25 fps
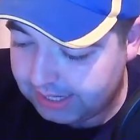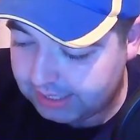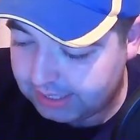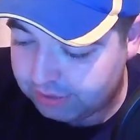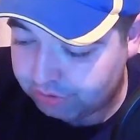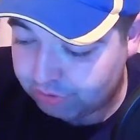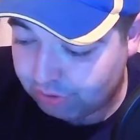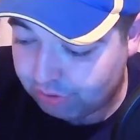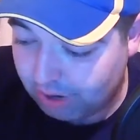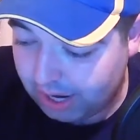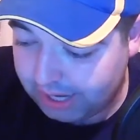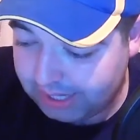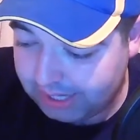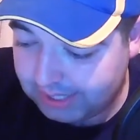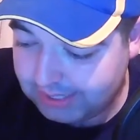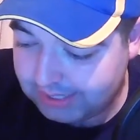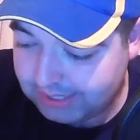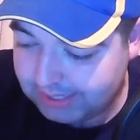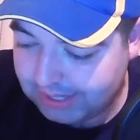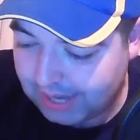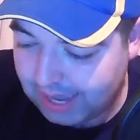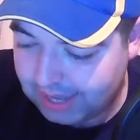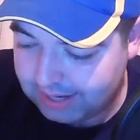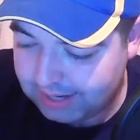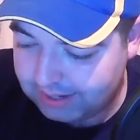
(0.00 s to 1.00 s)
rights.
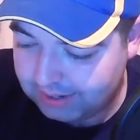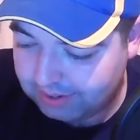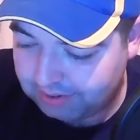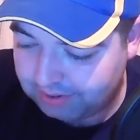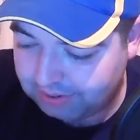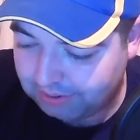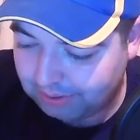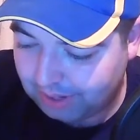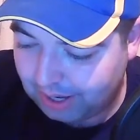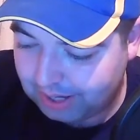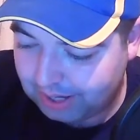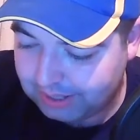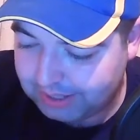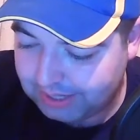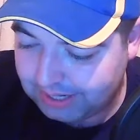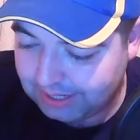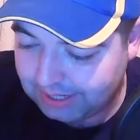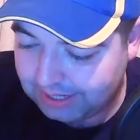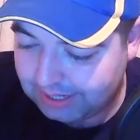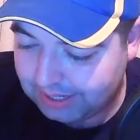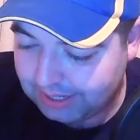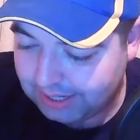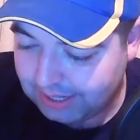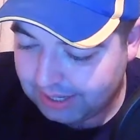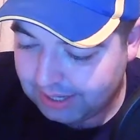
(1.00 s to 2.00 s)
And I
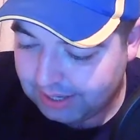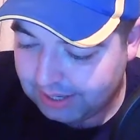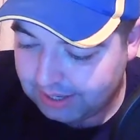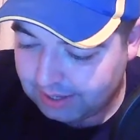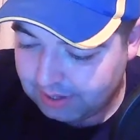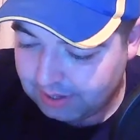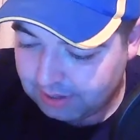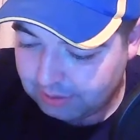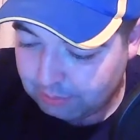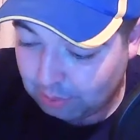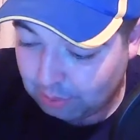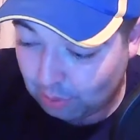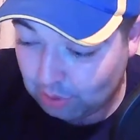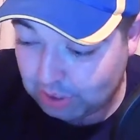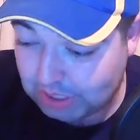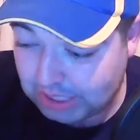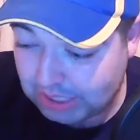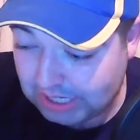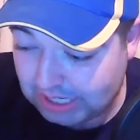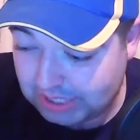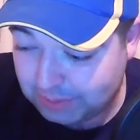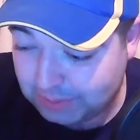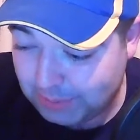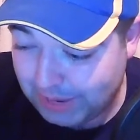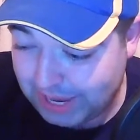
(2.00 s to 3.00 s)
think,
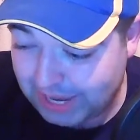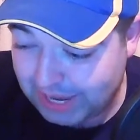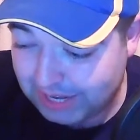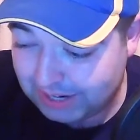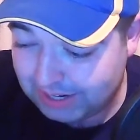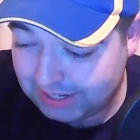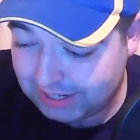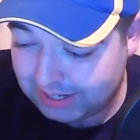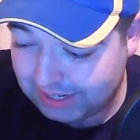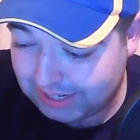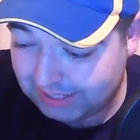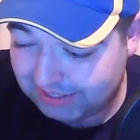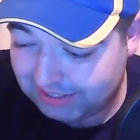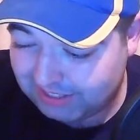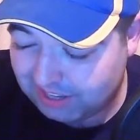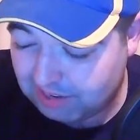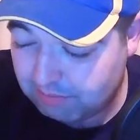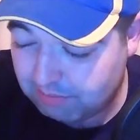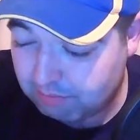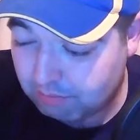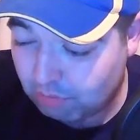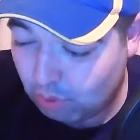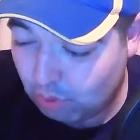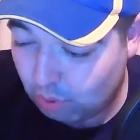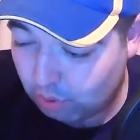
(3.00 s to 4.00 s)
personally speaking, I think
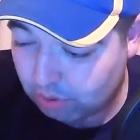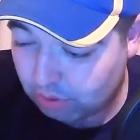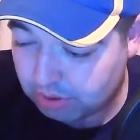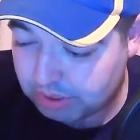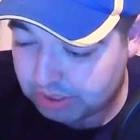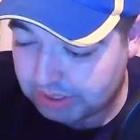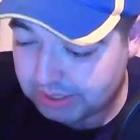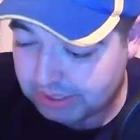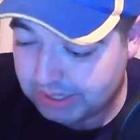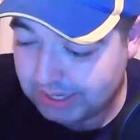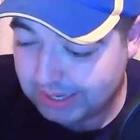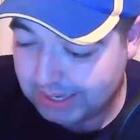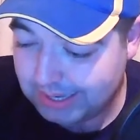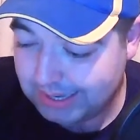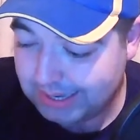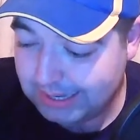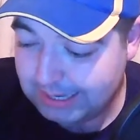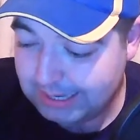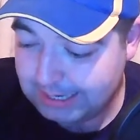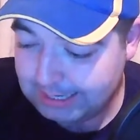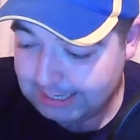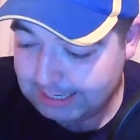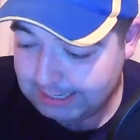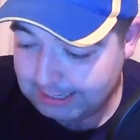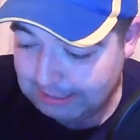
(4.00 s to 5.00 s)
the most
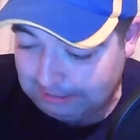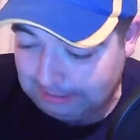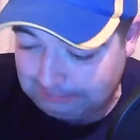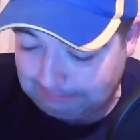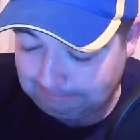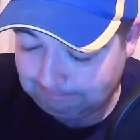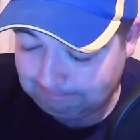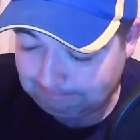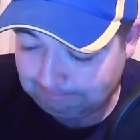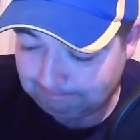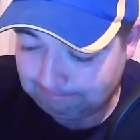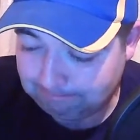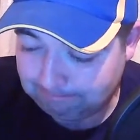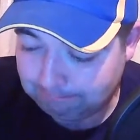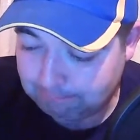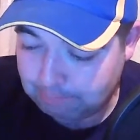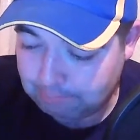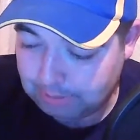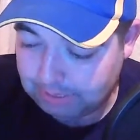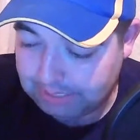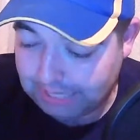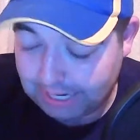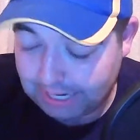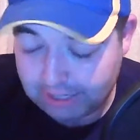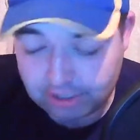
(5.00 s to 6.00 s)

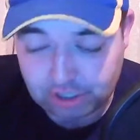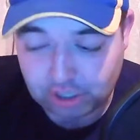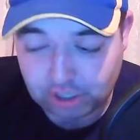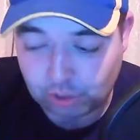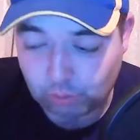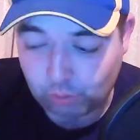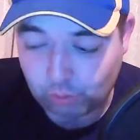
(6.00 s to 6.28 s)
potential